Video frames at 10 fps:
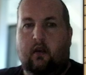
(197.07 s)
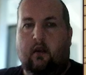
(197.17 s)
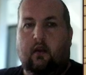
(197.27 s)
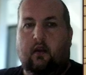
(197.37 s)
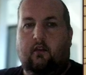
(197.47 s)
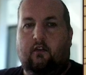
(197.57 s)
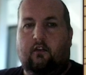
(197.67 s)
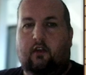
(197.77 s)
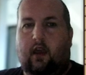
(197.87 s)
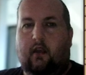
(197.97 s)

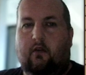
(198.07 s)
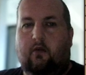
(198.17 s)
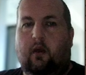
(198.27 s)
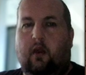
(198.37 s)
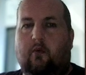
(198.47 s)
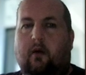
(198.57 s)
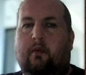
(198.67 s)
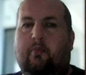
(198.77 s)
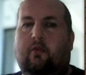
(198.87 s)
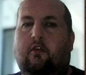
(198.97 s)
instead, what I want
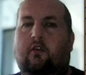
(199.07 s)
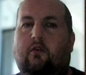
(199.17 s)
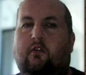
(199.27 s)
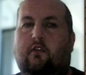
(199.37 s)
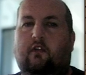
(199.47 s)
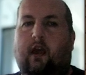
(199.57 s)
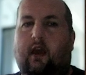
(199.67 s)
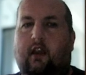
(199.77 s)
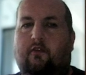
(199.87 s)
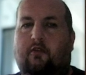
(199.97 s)
people to do is just
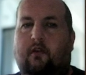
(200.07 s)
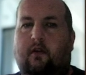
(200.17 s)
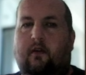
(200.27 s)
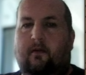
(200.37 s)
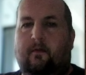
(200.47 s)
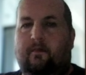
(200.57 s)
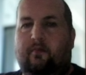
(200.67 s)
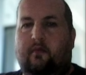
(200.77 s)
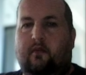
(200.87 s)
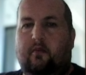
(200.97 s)
kind of
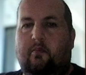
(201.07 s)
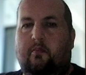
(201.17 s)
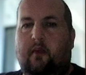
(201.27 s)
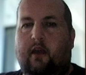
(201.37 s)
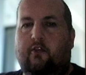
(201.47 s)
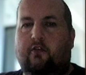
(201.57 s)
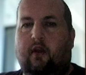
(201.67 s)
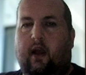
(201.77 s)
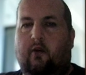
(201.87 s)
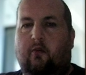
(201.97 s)
measure
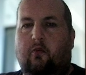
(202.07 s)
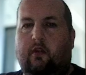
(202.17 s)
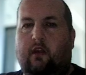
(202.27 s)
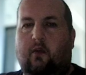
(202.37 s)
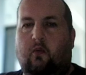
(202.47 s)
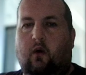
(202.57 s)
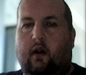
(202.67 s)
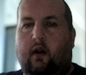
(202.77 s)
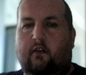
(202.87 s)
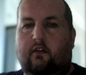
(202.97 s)
out what they
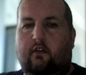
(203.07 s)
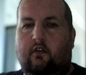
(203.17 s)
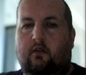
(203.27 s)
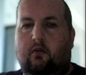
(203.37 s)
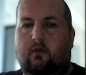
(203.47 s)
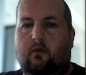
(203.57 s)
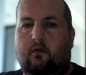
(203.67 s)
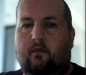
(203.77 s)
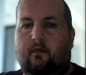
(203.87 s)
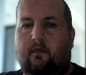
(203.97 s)
want to do.
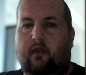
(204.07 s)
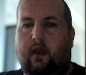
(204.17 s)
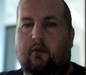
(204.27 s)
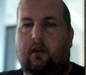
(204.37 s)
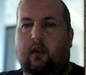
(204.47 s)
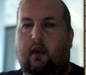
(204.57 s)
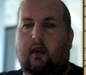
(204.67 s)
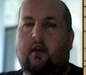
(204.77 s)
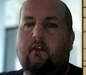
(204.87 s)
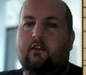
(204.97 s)
That way they
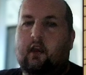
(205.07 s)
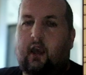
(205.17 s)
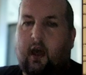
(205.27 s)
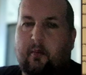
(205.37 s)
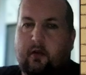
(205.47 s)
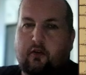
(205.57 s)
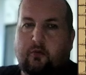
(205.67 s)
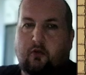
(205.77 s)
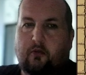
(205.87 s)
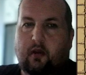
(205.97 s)
see how much
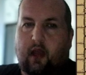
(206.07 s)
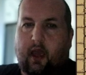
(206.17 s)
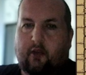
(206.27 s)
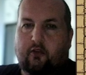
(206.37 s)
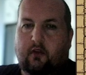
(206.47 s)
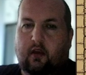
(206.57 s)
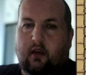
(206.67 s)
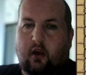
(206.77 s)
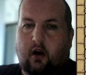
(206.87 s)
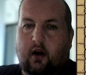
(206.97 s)
movement actually
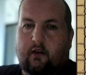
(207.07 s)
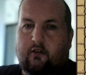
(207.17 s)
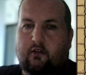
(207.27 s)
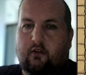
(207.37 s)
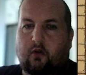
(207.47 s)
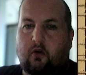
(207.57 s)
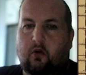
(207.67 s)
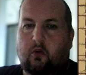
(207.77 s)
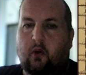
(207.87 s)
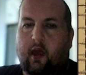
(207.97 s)
costs the
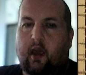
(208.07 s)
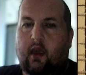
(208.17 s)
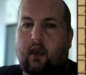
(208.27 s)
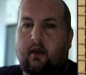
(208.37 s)
whole way.